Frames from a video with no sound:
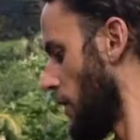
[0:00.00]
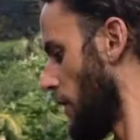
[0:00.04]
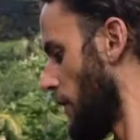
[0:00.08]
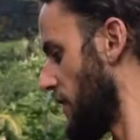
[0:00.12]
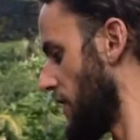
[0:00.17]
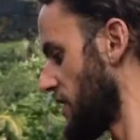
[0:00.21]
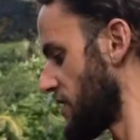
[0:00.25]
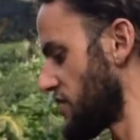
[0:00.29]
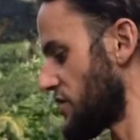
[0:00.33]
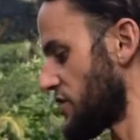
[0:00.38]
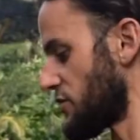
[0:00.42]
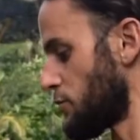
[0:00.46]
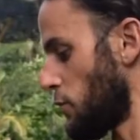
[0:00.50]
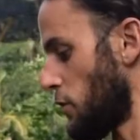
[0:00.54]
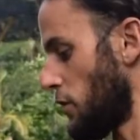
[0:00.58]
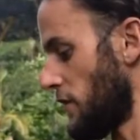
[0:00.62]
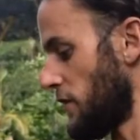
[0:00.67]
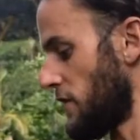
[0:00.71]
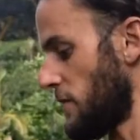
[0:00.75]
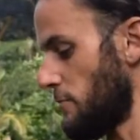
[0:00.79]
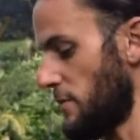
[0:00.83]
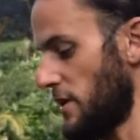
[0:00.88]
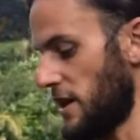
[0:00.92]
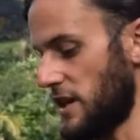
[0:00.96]
This is one
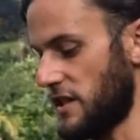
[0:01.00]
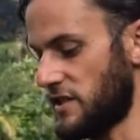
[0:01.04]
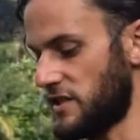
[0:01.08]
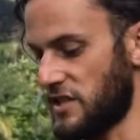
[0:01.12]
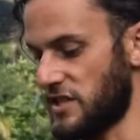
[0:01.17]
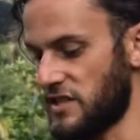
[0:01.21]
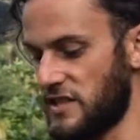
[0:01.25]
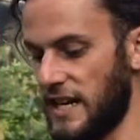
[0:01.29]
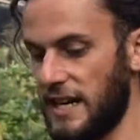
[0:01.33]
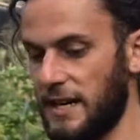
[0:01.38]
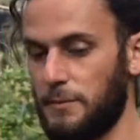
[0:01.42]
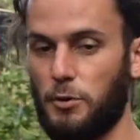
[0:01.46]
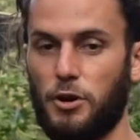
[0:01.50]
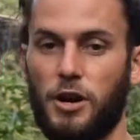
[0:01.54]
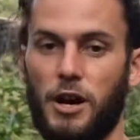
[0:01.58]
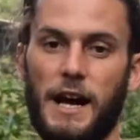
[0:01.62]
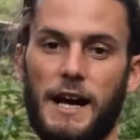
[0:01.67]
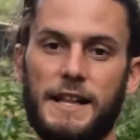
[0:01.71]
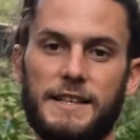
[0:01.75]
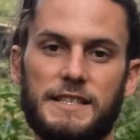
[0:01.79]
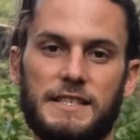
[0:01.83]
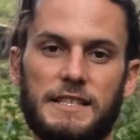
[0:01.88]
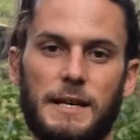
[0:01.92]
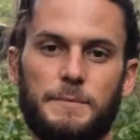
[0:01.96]
of the many sustainable
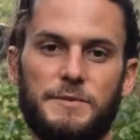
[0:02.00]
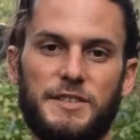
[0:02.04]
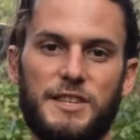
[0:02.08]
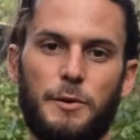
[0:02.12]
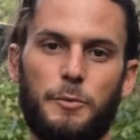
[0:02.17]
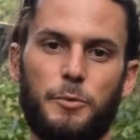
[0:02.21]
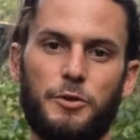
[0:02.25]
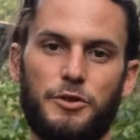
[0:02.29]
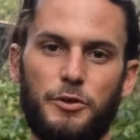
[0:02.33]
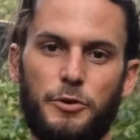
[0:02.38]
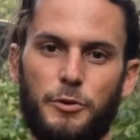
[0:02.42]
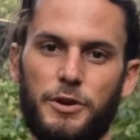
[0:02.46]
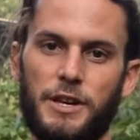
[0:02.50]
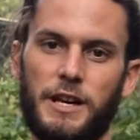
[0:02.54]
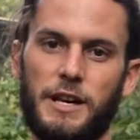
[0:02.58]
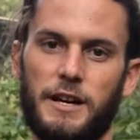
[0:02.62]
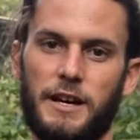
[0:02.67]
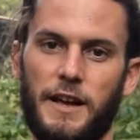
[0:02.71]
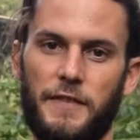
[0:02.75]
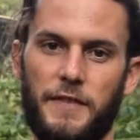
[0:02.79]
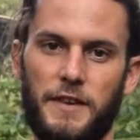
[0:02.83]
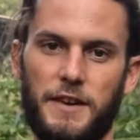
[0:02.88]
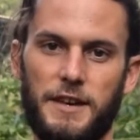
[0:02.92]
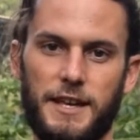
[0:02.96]
concepts that we're doing
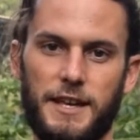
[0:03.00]
here at the